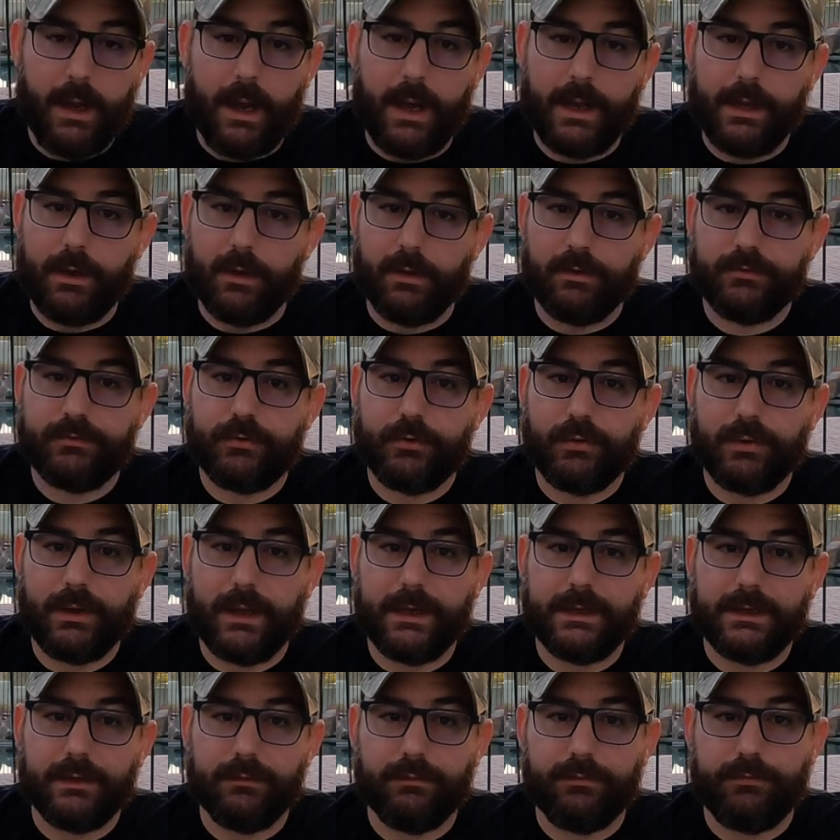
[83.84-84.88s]
I also
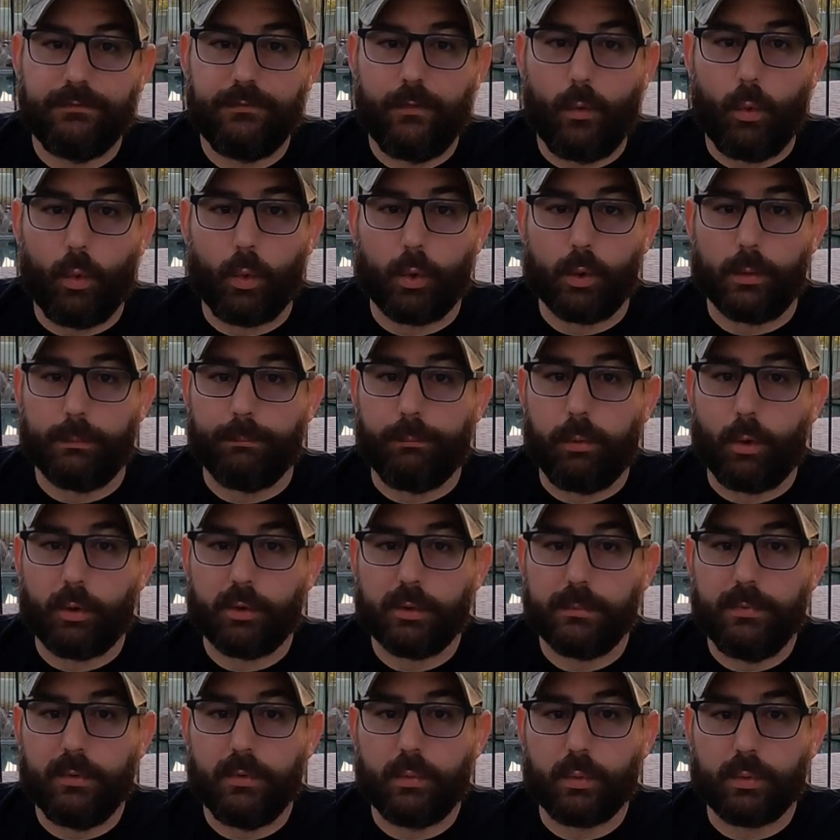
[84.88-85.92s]
like it for
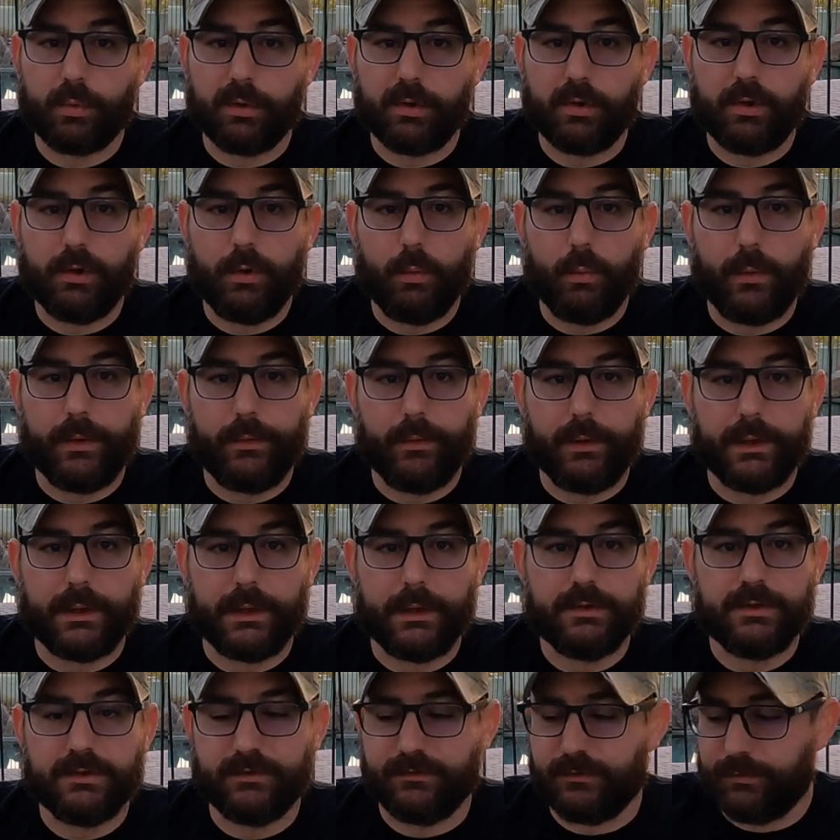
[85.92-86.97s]
portable work, whether I
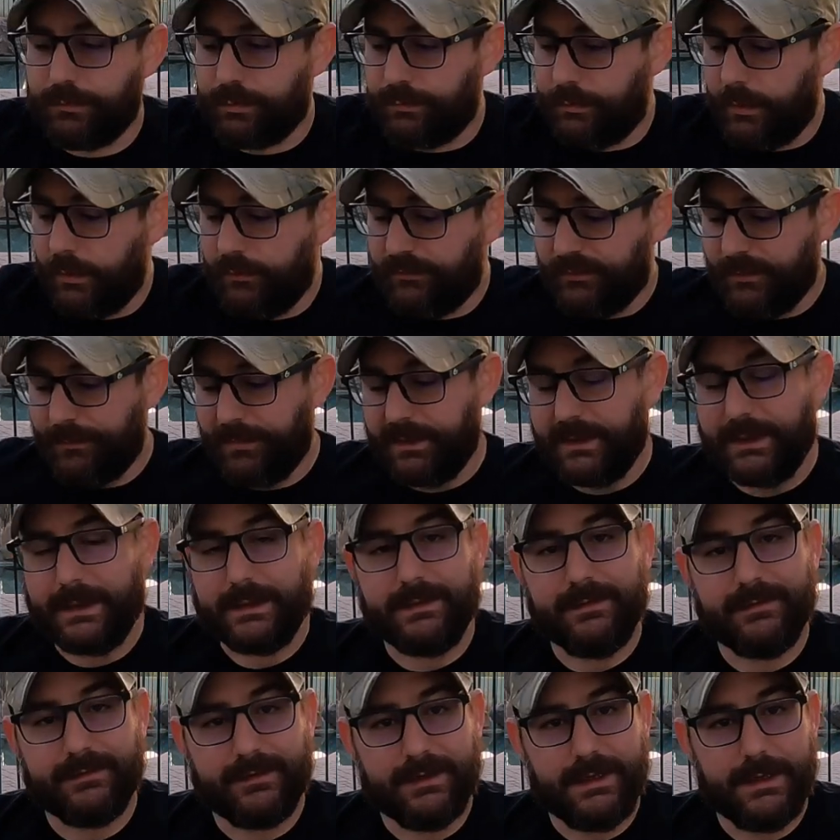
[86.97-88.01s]
can just throw something like
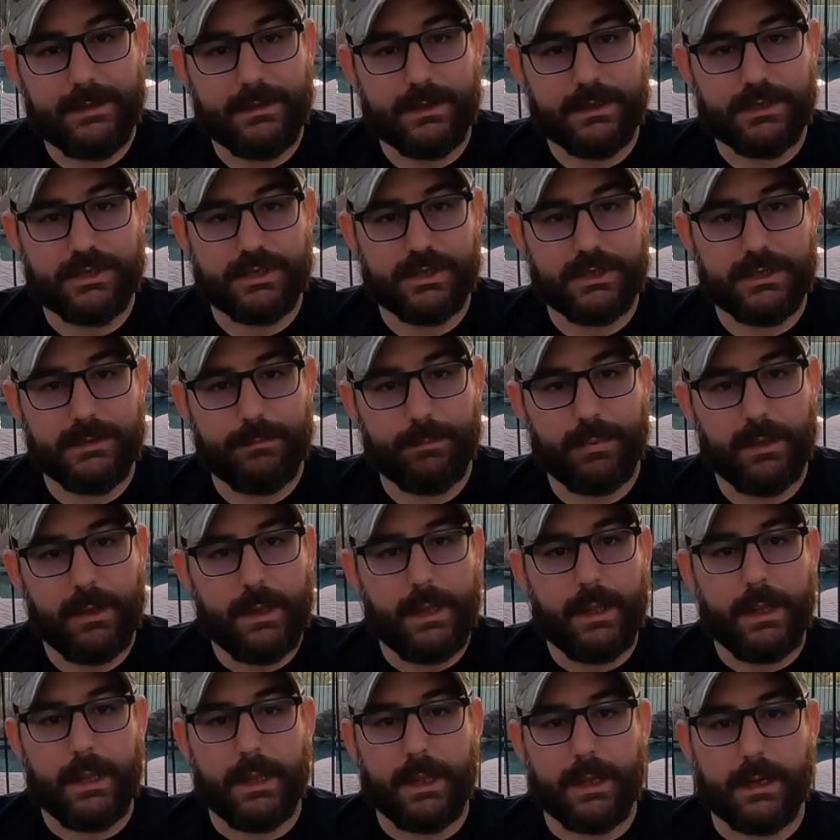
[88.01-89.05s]
this in the Jeep
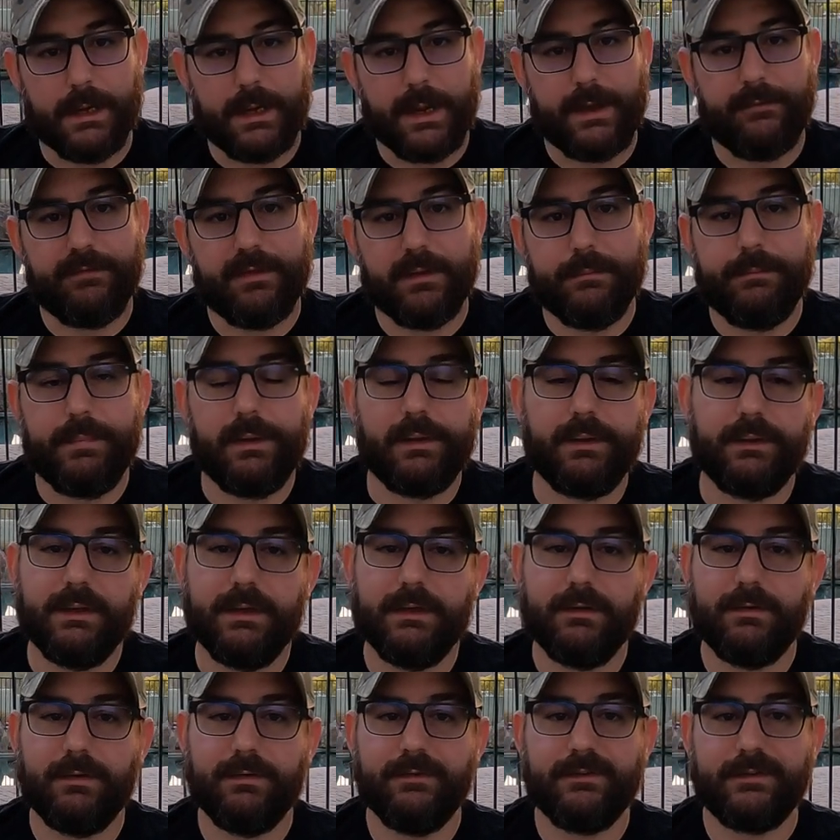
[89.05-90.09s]
and have the
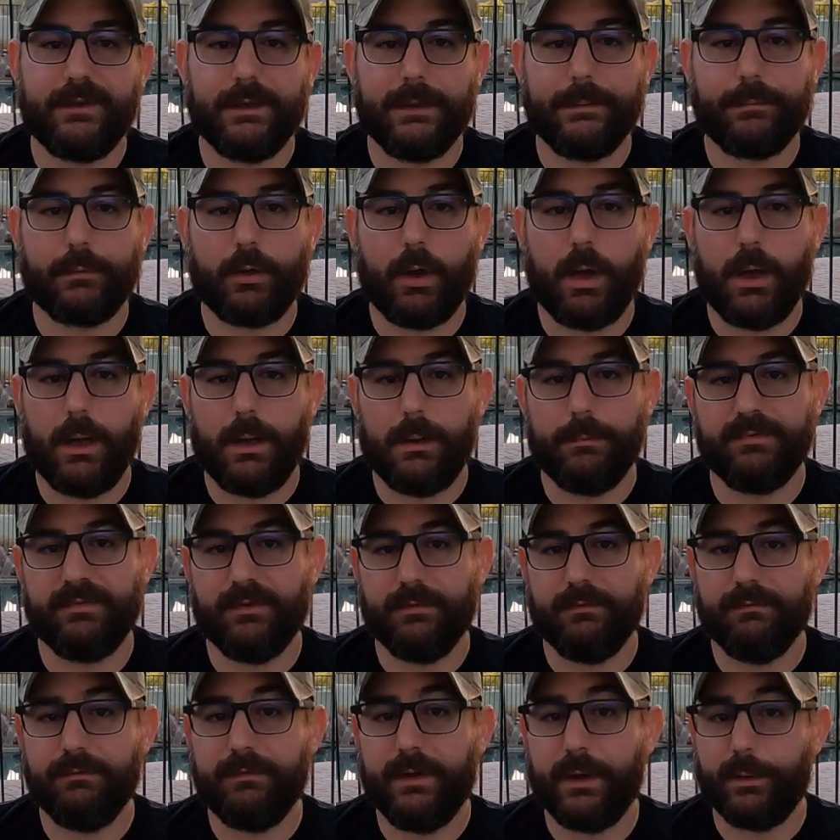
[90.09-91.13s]
ability to set up comms
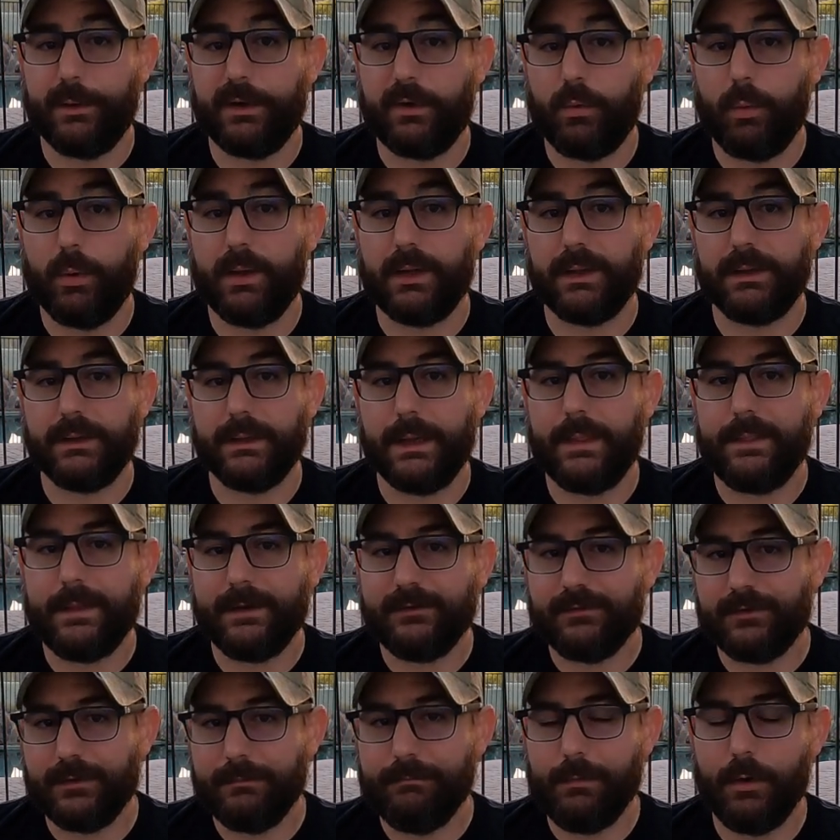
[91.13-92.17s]
very quickly. And
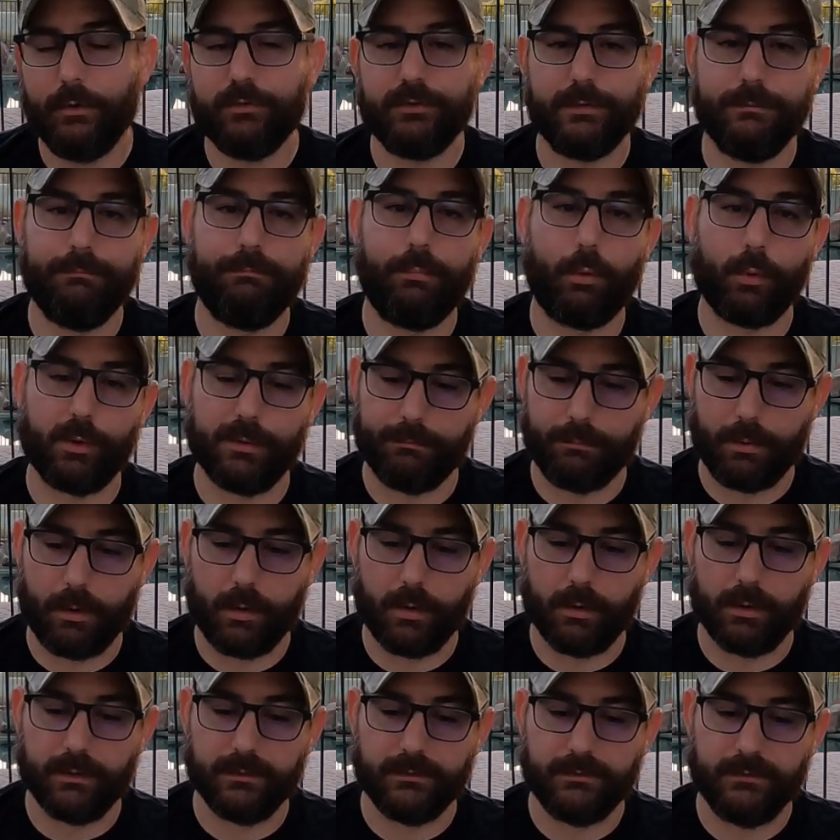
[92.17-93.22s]
that's the most important
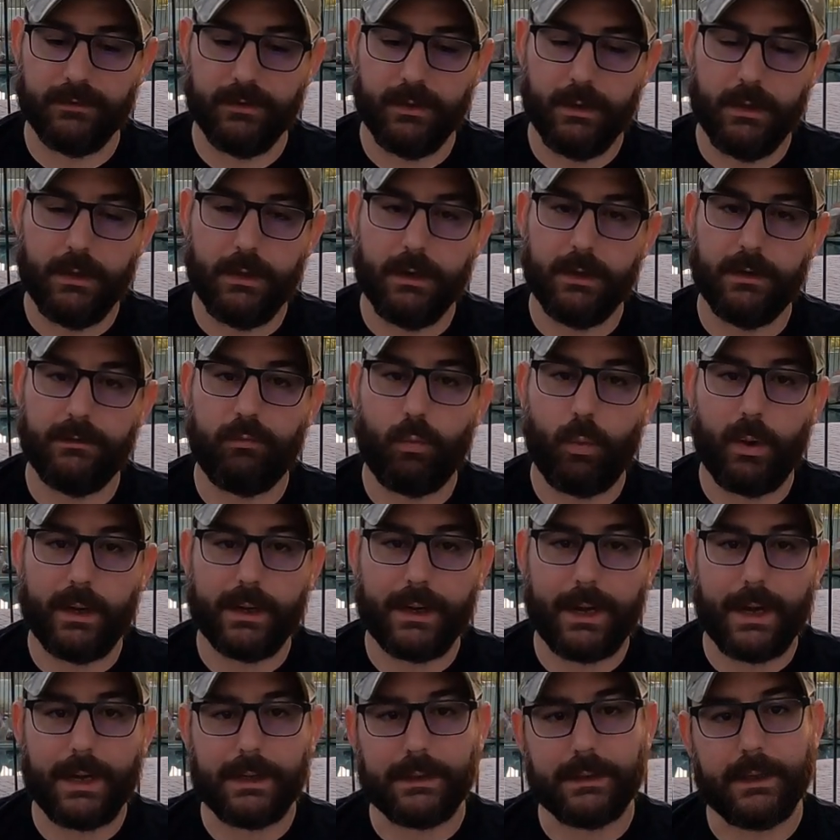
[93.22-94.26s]
part of
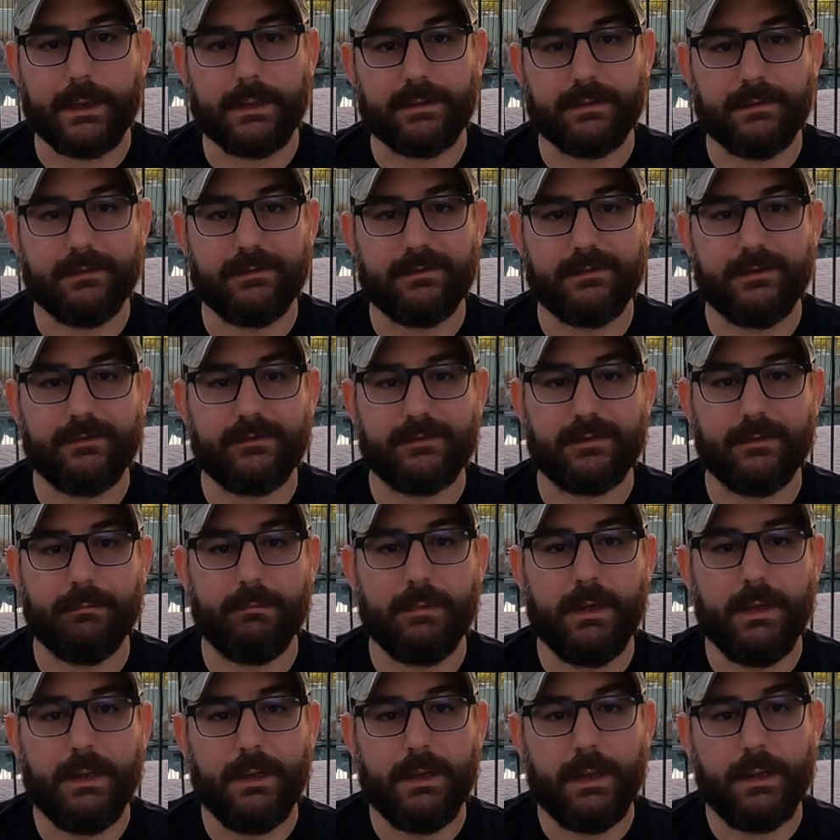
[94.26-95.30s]
why I like this system.